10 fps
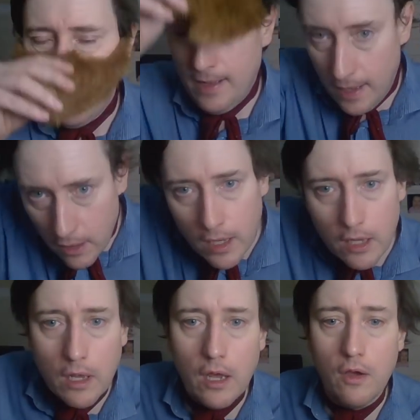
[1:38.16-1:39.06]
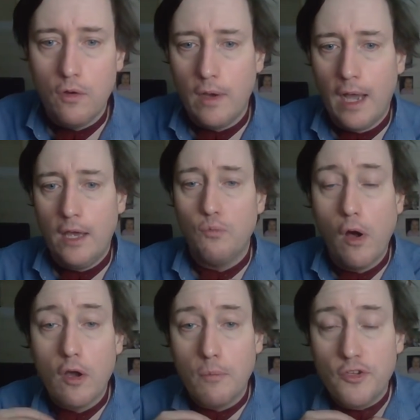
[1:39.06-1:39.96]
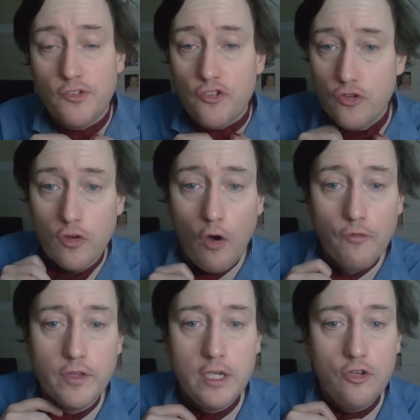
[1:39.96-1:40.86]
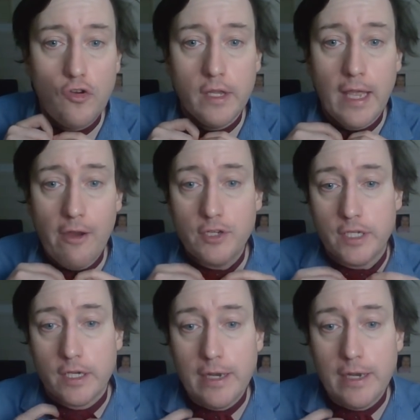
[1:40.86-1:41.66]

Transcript: Hello, and welcome to this edition of the Jolly Heretic.